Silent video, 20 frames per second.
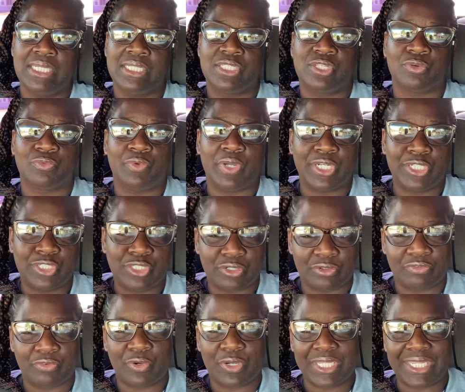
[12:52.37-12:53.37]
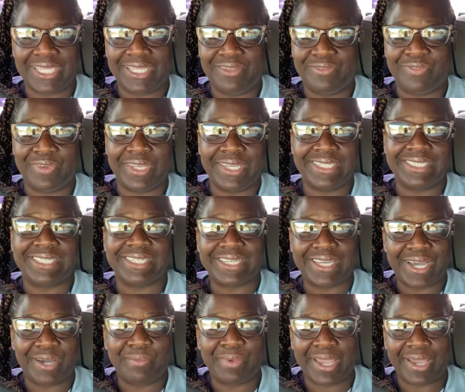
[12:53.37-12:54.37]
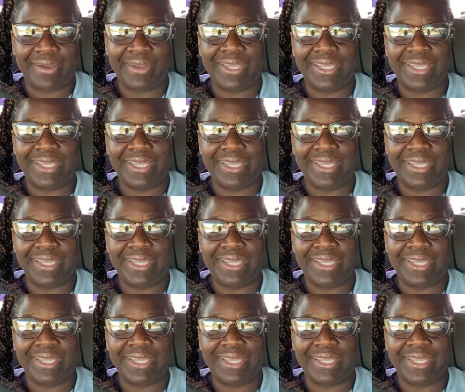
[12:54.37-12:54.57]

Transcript: to register for the event, to come out